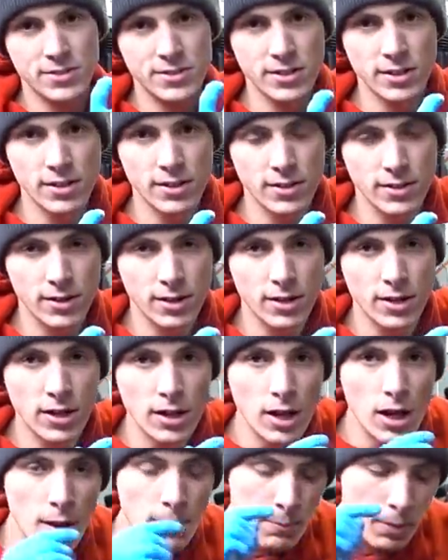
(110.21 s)
cylinder
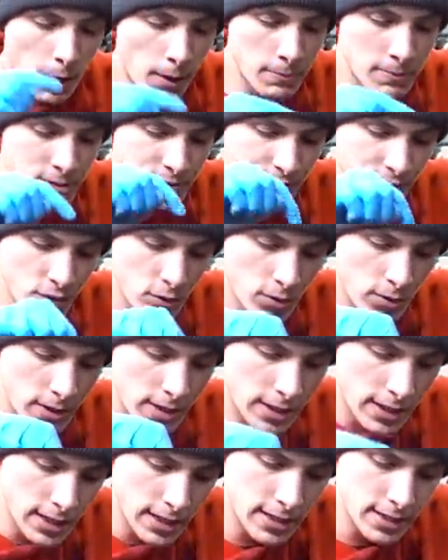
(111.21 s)
pumps fluid
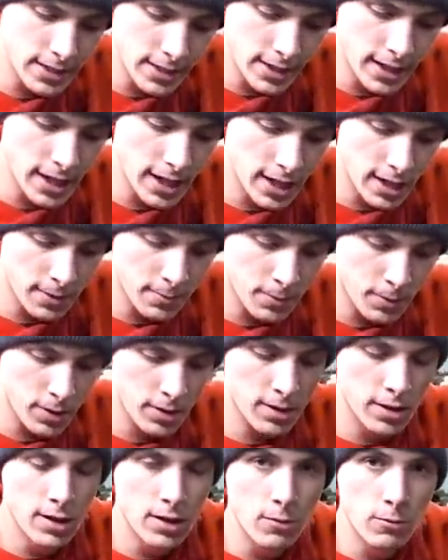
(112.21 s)
into the
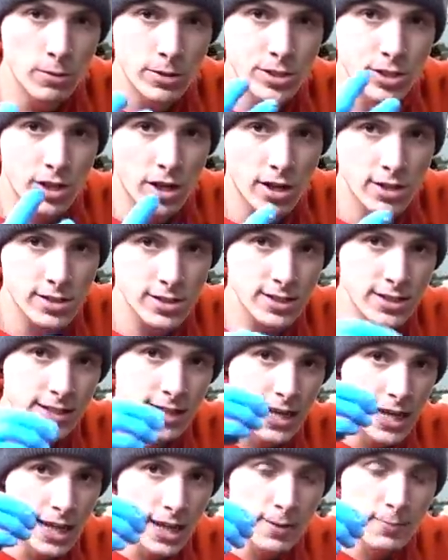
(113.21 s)
caliper, which causes the
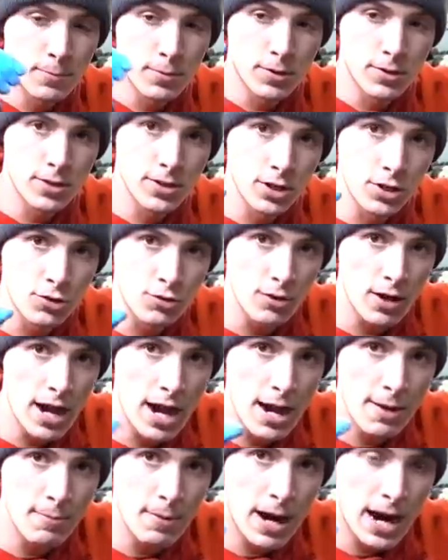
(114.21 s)
caliper to
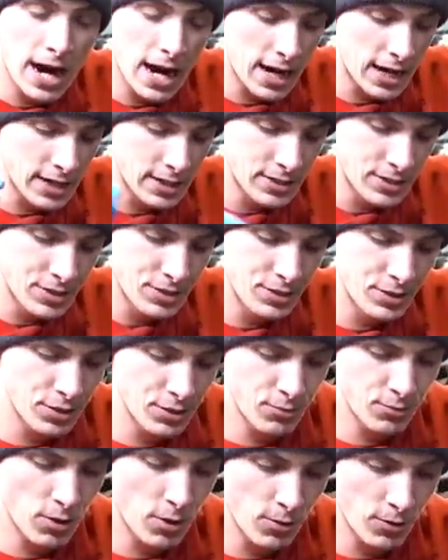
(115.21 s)
grab onto your
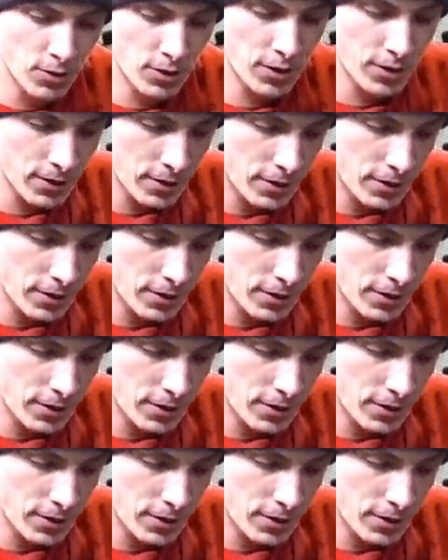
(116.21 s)
rotor.